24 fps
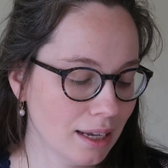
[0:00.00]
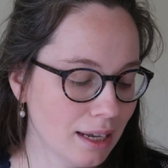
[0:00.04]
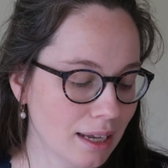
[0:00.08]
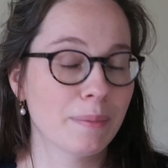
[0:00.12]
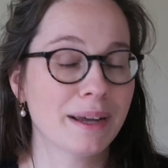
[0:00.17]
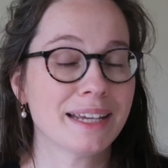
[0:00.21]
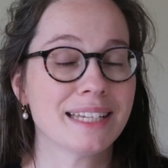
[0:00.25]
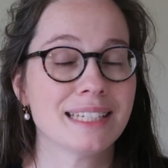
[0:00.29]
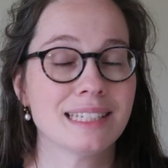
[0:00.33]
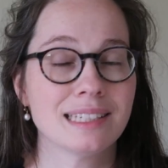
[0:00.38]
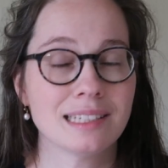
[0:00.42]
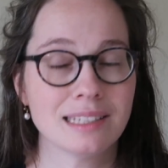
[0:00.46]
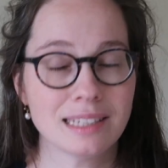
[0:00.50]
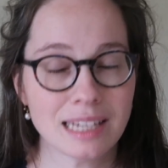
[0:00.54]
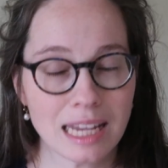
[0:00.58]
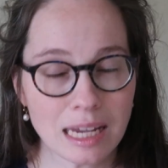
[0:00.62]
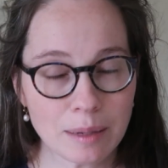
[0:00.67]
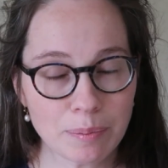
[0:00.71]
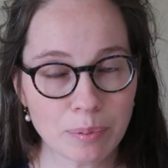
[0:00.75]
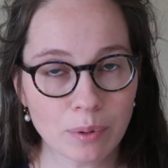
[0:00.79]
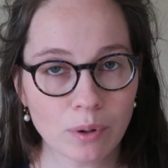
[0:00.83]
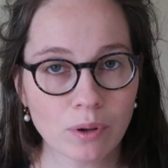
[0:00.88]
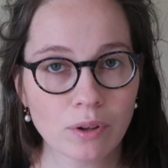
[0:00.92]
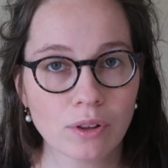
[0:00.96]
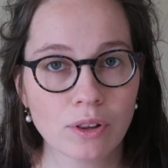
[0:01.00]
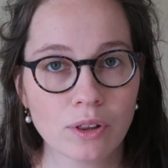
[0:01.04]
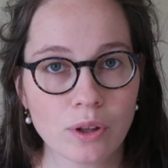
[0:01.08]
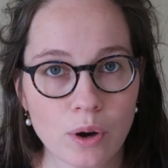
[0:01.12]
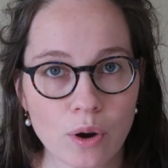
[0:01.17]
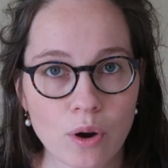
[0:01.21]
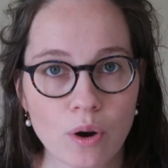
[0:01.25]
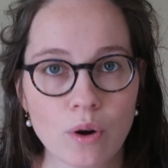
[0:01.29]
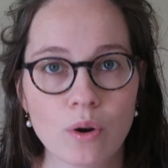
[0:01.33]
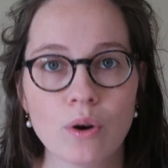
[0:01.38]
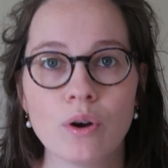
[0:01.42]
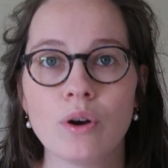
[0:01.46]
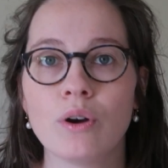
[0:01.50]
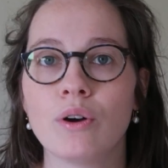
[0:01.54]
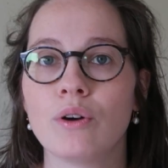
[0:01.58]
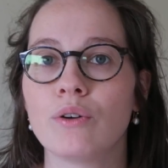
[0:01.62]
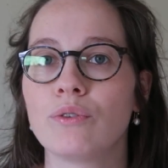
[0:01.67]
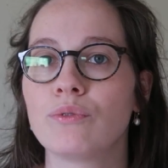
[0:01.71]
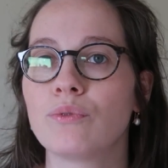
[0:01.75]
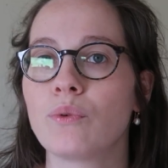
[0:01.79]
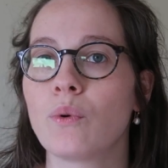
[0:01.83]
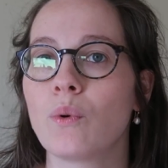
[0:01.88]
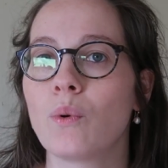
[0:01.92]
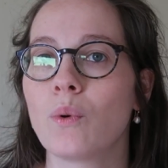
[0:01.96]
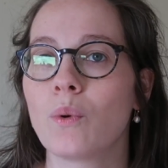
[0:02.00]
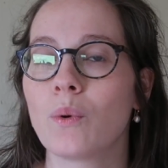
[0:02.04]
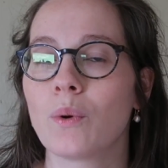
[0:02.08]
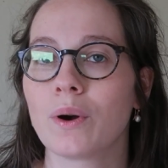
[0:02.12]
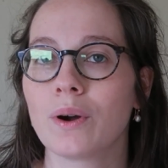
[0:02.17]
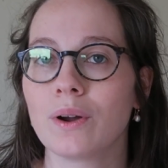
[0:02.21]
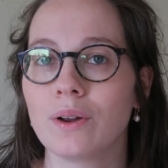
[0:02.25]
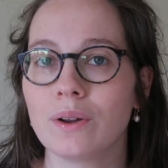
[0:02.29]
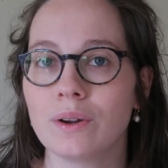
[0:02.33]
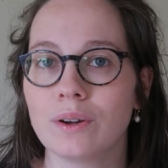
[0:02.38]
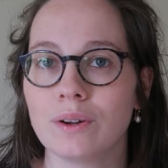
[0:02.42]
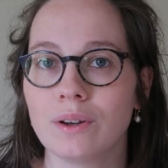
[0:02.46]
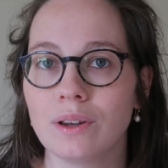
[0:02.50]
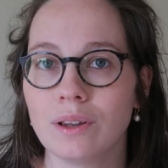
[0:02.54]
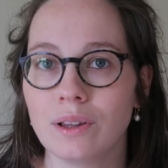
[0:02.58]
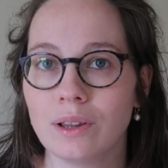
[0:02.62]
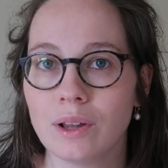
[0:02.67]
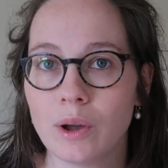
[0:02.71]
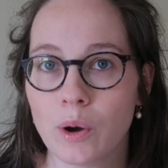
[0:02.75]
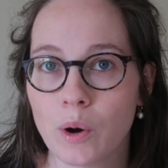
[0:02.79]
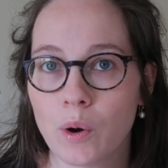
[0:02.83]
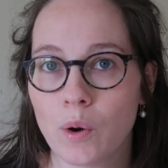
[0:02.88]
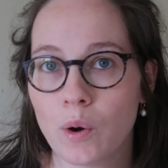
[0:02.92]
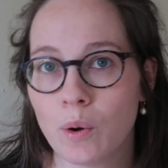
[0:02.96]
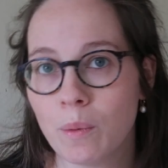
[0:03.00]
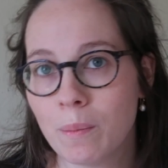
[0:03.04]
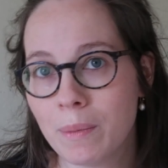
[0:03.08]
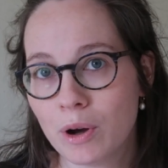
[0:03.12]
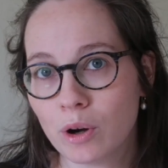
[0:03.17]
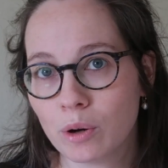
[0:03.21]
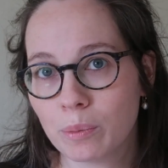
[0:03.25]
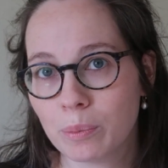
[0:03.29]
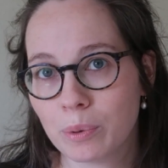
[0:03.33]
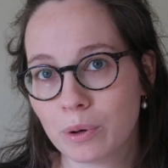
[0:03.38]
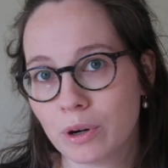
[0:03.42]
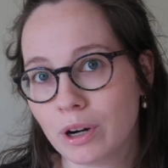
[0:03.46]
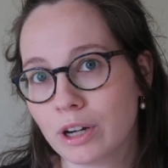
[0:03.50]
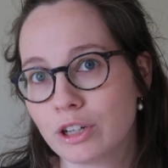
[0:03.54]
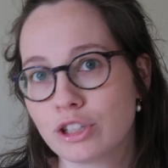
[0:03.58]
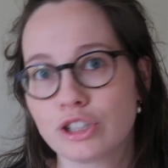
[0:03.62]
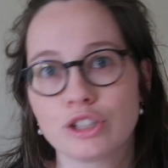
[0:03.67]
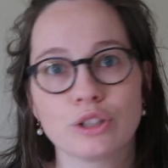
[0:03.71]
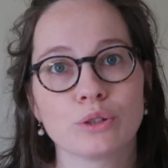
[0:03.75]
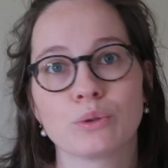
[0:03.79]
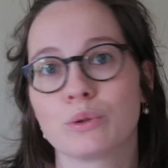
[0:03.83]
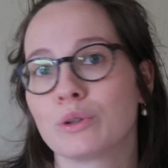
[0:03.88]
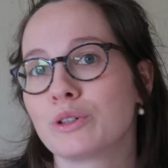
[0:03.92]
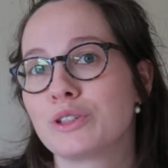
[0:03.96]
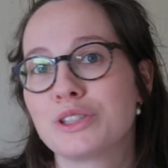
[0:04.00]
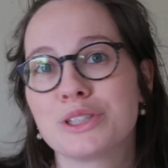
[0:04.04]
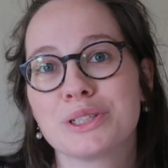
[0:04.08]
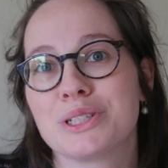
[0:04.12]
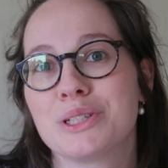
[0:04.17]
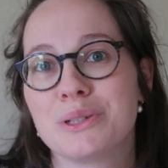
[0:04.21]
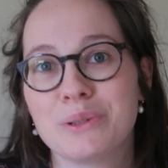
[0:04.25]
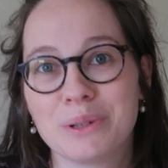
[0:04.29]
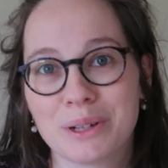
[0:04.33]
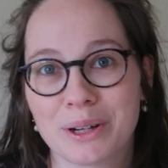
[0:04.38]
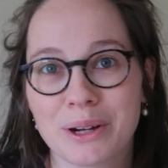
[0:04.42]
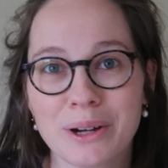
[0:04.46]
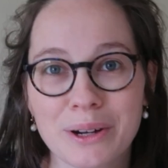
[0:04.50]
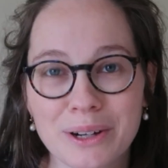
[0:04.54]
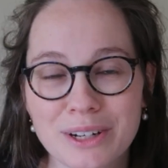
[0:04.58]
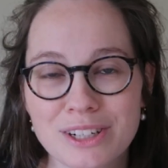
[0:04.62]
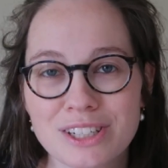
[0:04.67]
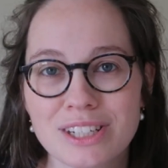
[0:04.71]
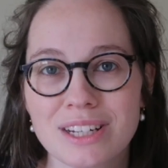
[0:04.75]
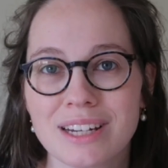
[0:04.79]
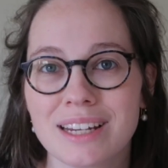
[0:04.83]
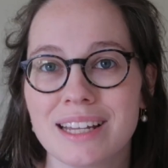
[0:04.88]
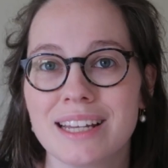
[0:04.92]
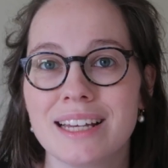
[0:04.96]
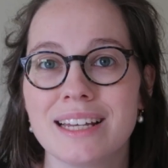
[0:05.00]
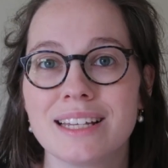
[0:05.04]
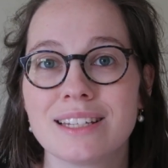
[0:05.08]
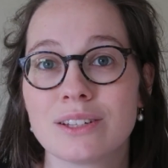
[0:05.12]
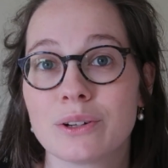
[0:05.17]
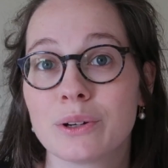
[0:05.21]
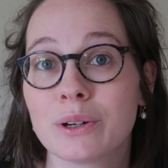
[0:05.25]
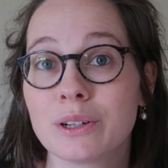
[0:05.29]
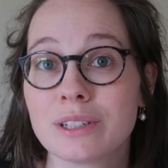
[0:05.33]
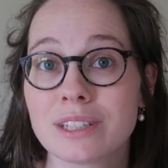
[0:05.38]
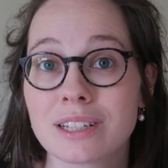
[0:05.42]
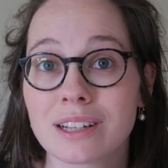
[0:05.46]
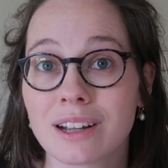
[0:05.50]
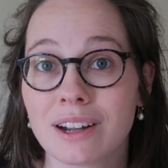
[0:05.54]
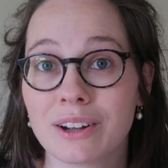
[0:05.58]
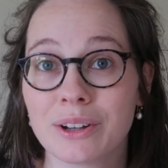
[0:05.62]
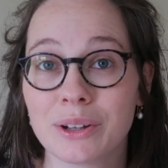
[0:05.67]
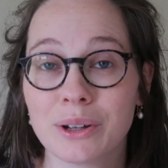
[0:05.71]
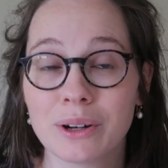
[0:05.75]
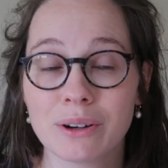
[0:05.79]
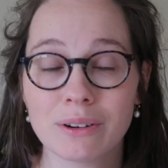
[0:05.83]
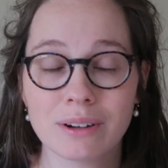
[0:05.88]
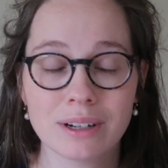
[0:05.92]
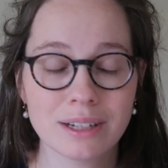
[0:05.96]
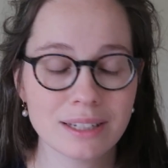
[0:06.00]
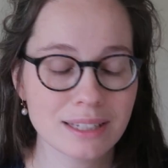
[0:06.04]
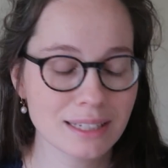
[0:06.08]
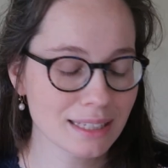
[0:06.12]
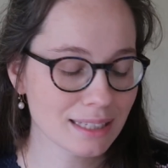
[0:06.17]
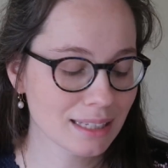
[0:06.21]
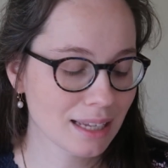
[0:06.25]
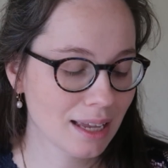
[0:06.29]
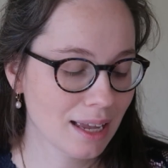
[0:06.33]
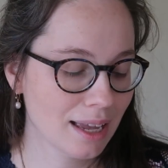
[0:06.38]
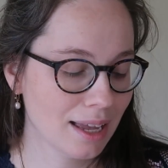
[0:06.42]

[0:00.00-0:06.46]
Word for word: My staple though for low milk production or just to encourage it is Urtica urens.